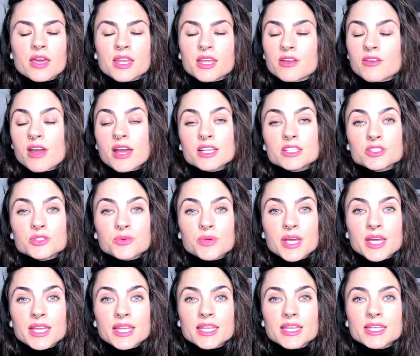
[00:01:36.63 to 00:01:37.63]
I
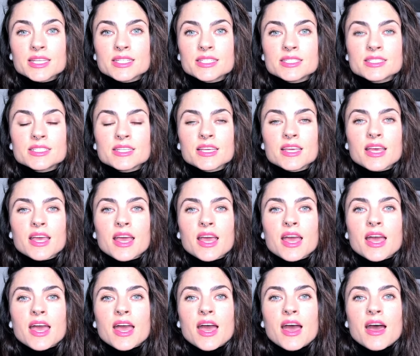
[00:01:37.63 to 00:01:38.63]
graduated
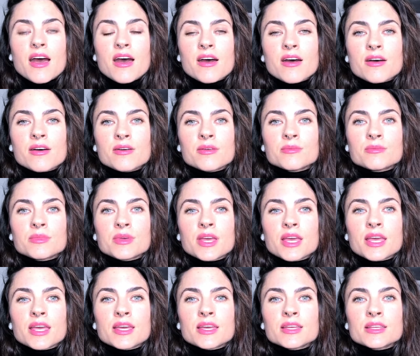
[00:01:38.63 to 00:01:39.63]
um,
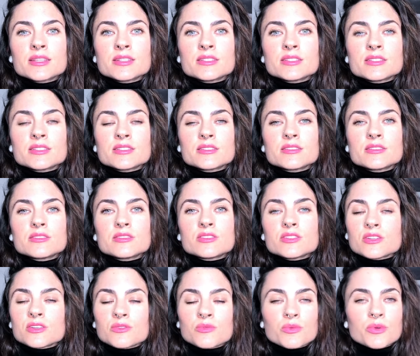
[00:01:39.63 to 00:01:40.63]
and
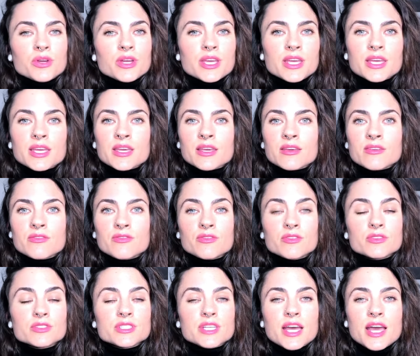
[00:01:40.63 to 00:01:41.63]
started working
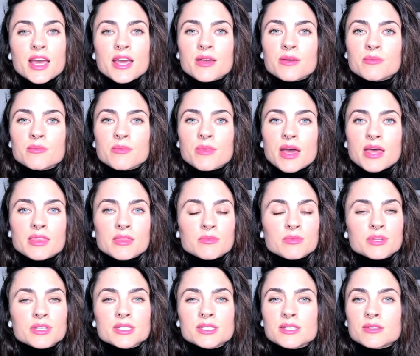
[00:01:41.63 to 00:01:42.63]
full-time at the
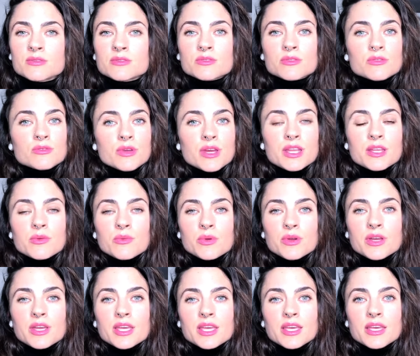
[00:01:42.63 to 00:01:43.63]
place I was already
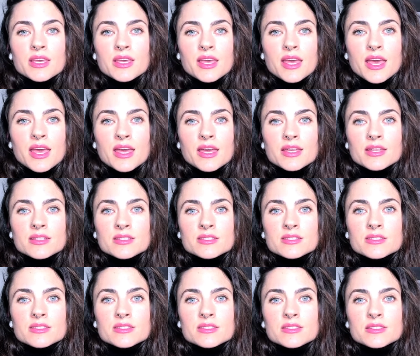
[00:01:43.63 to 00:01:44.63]
working,
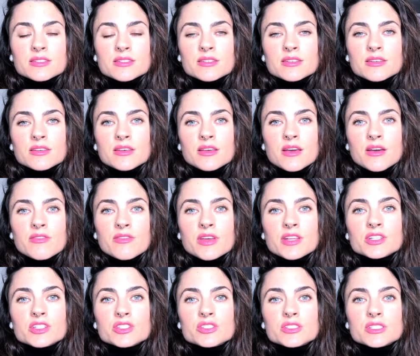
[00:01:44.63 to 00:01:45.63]
and
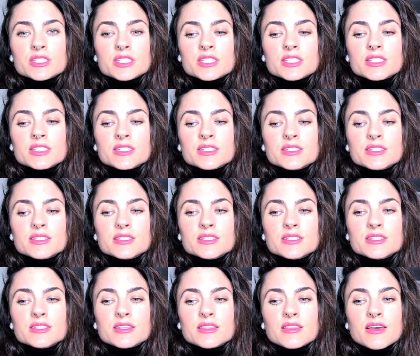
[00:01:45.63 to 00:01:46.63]
eventually
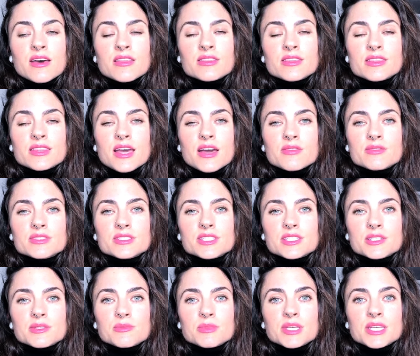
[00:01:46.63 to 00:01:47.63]
thought that that was
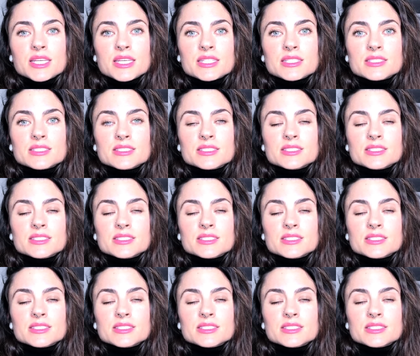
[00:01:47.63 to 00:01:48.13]
gonna be it.